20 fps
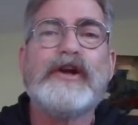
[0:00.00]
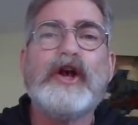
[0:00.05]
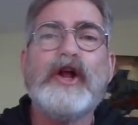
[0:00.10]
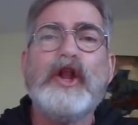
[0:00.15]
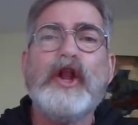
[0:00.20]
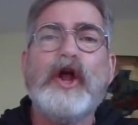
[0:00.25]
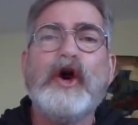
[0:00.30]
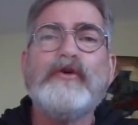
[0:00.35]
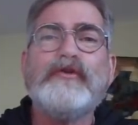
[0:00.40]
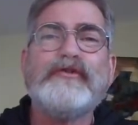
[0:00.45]

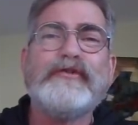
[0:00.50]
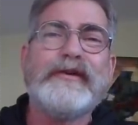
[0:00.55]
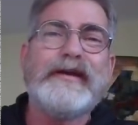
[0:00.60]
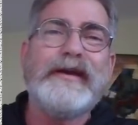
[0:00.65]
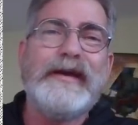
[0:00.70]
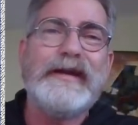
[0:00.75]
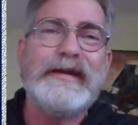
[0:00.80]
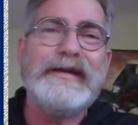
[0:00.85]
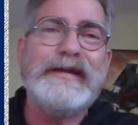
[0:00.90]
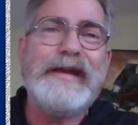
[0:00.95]
close
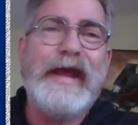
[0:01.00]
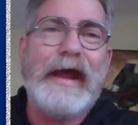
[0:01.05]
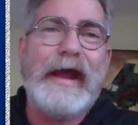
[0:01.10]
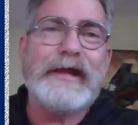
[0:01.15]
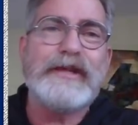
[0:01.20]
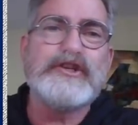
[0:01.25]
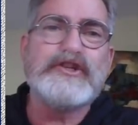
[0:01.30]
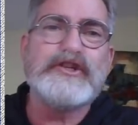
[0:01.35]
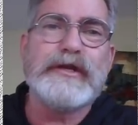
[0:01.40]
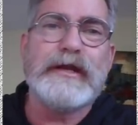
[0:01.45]

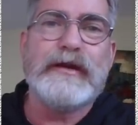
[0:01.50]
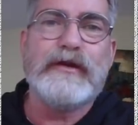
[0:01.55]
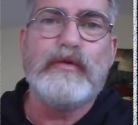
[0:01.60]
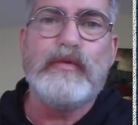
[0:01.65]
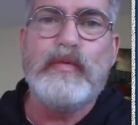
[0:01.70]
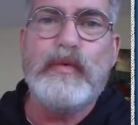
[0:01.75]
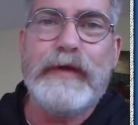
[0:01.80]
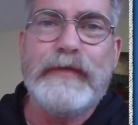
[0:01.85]
connection